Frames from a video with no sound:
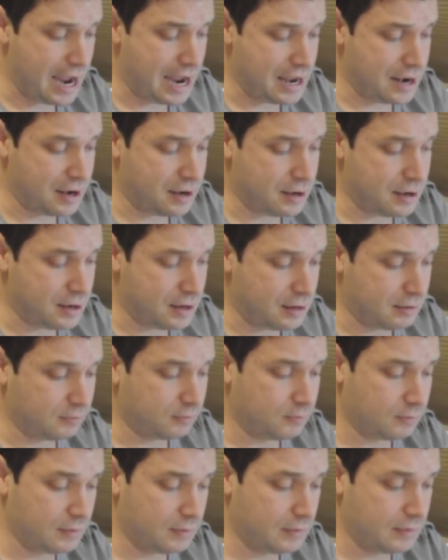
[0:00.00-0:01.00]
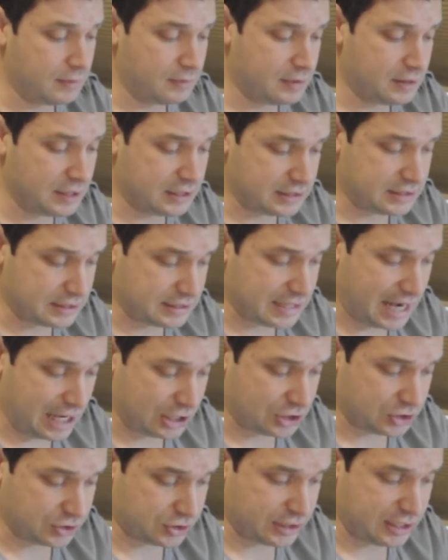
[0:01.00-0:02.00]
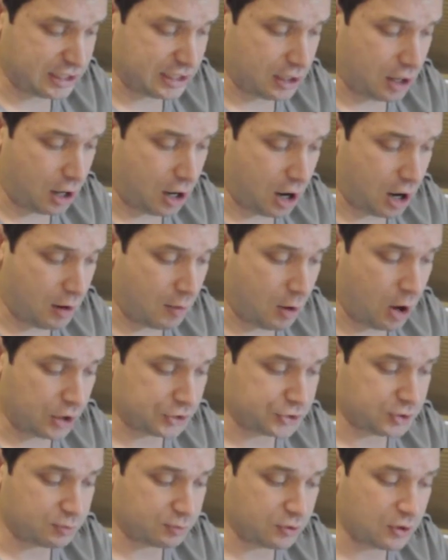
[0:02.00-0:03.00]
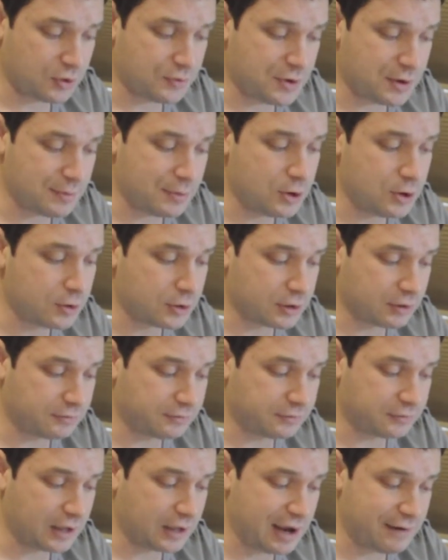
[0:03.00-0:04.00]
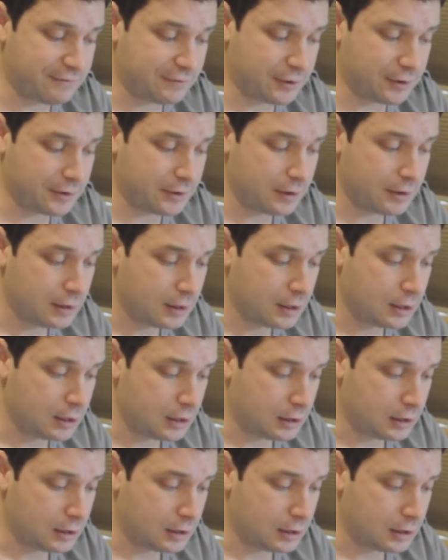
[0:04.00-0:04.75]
and this is actually ultra premium hookah flavored,